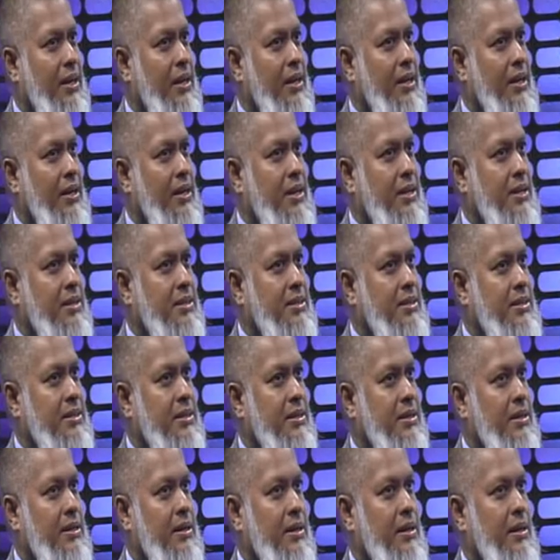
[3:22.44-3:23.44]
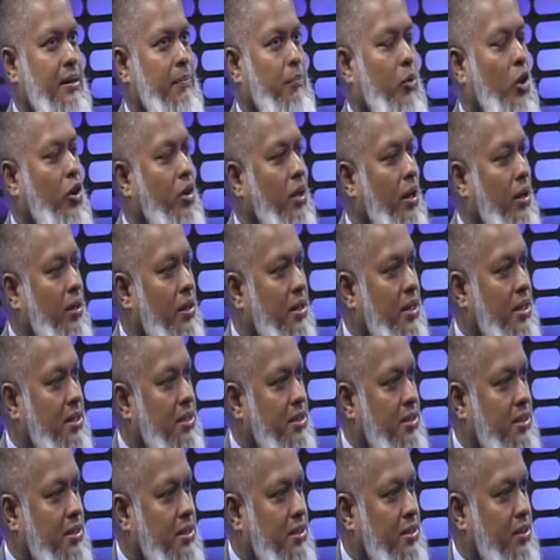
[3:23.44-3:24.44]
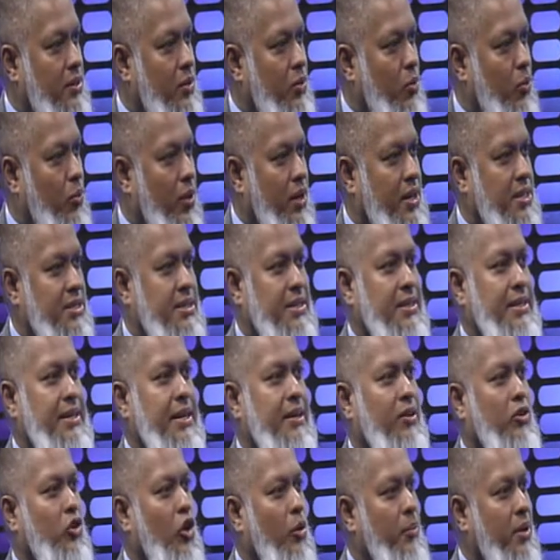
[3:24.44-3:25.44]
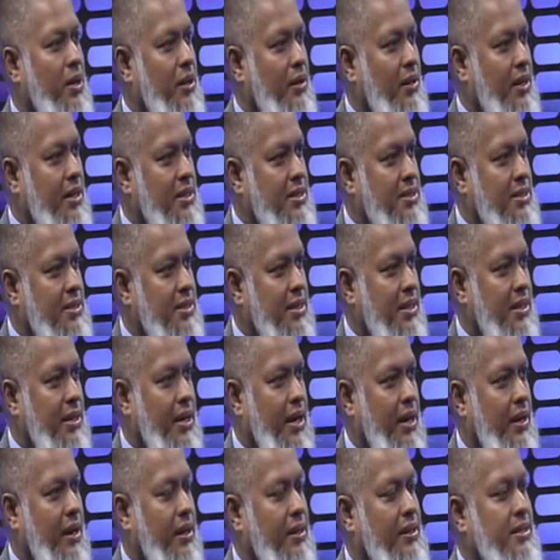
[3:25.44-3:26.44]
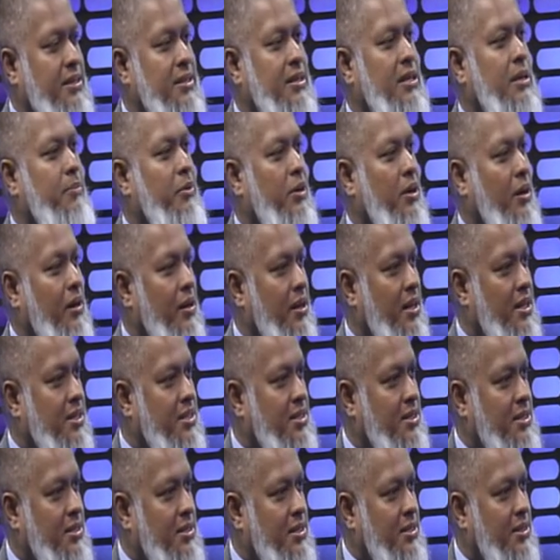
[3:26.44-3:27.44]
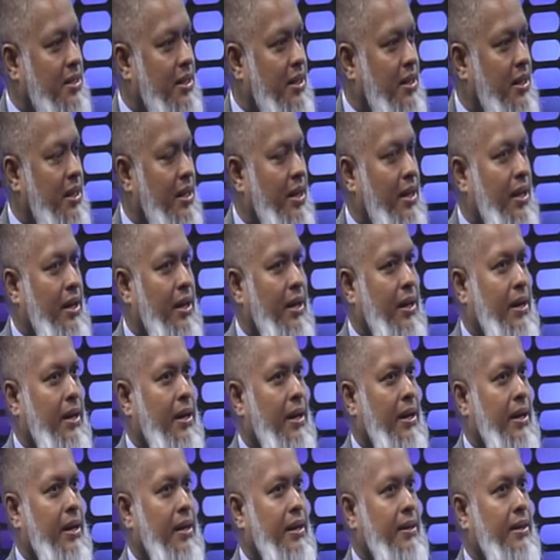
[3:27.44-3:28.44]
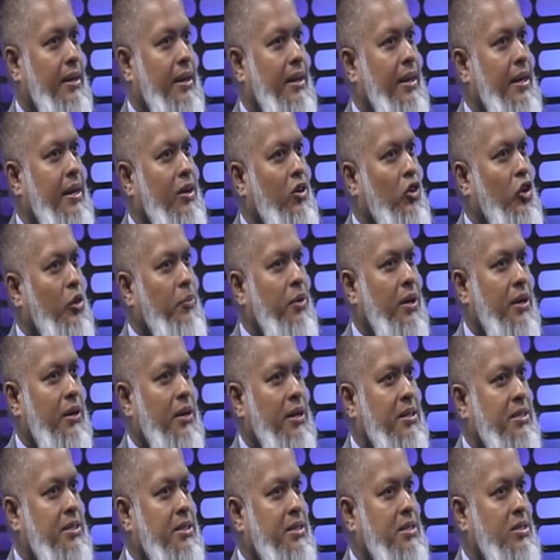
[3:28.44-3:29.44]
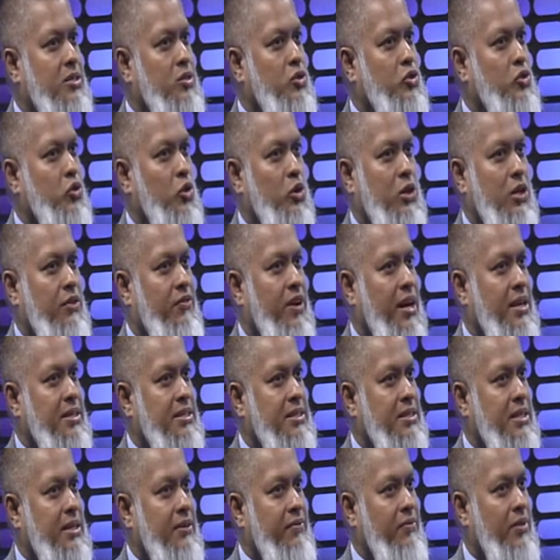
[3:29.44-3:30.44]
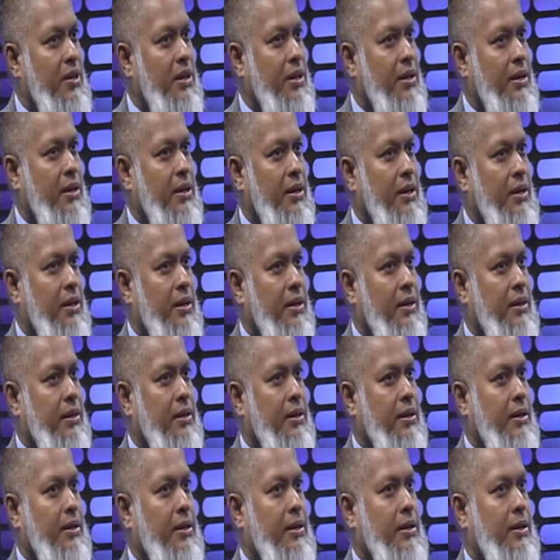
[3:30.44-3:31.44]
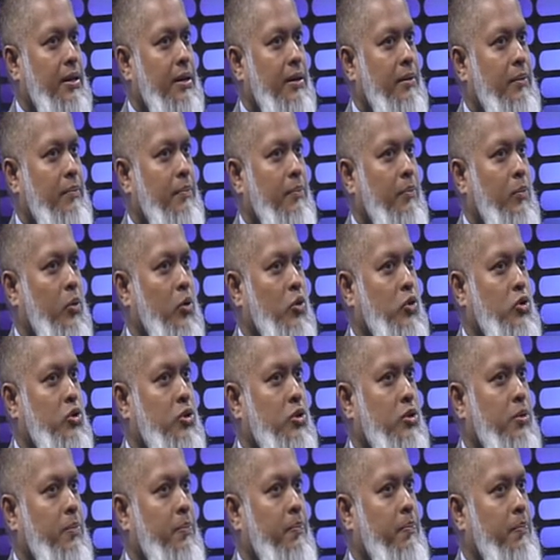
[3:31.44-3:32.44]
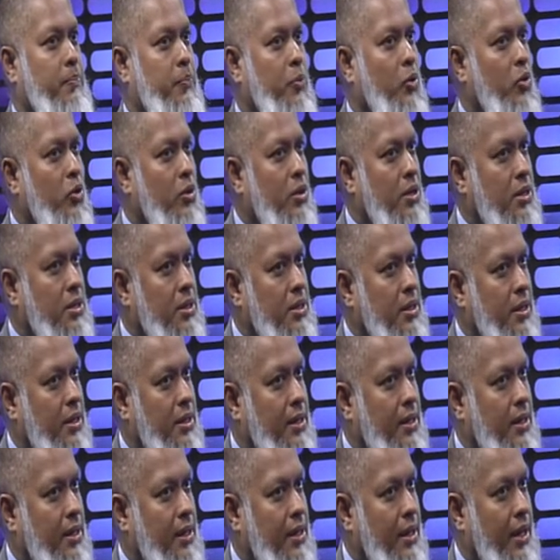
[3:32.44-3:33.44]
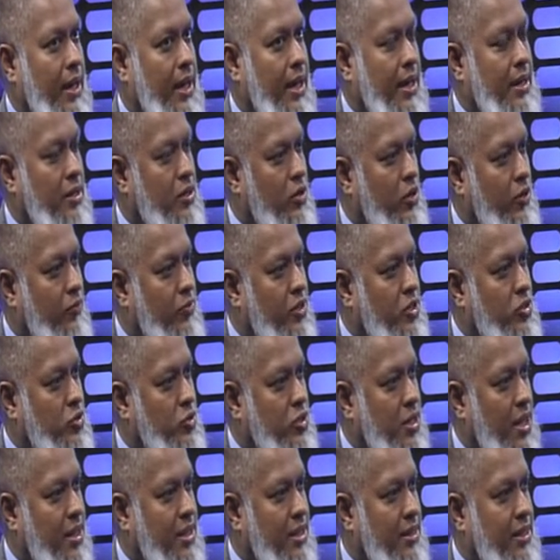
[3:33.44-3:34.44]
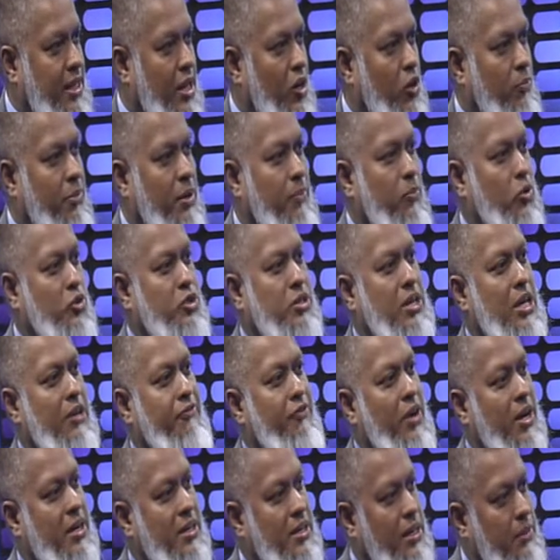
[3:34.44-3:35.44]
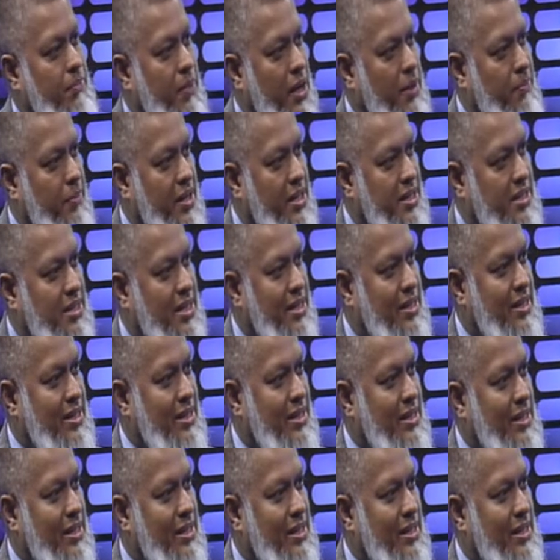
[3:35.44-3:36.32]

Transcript: is political class, one is economic class and mm-hmm. another is liberal class. Mm -hmm. The economic class is so divisive, the most poorer end of the society, they will be most affected by Brexit,